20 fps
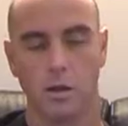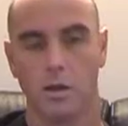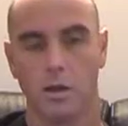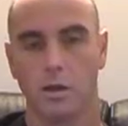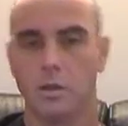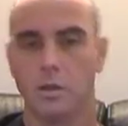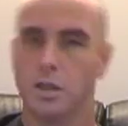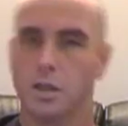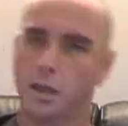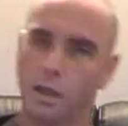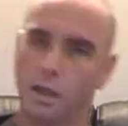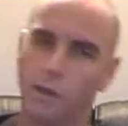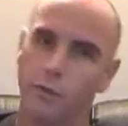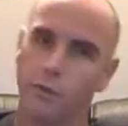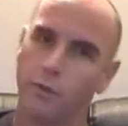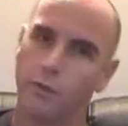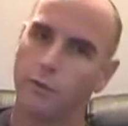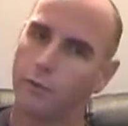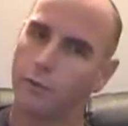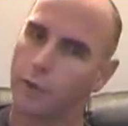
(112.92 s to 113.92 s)
So if,
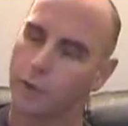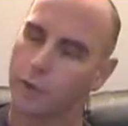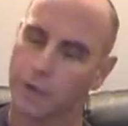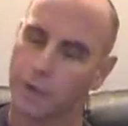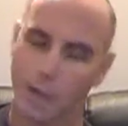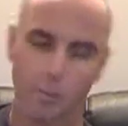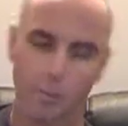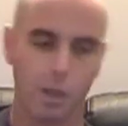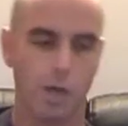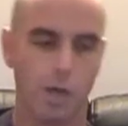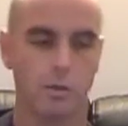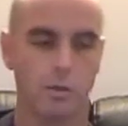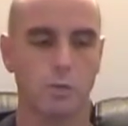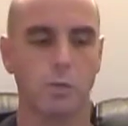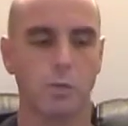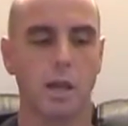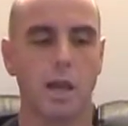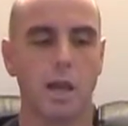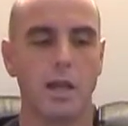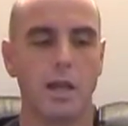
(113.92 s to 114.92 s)
for example, I was
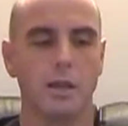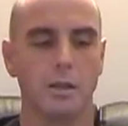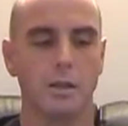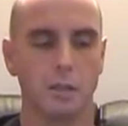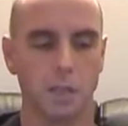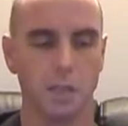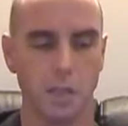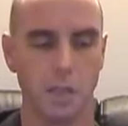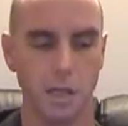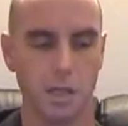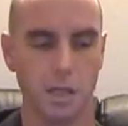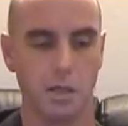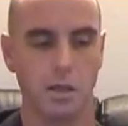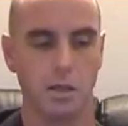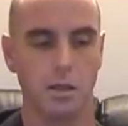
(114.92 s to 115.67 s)
playing a D,